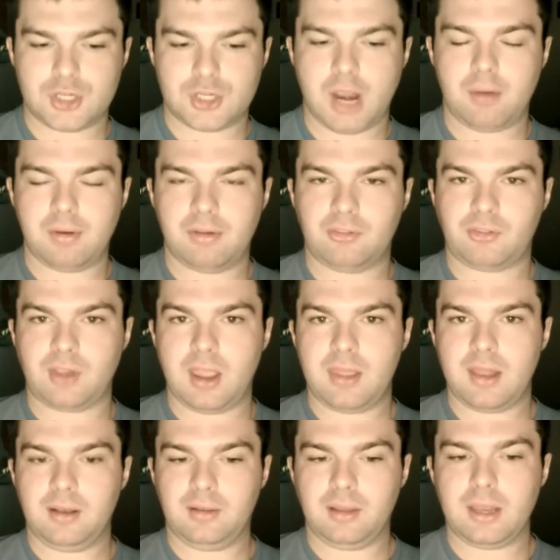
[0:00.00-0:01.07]
shall we say,
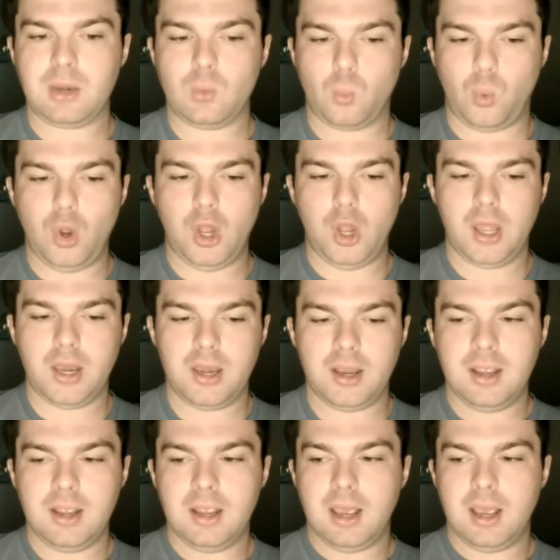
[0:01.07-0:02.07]
that Lynn Wood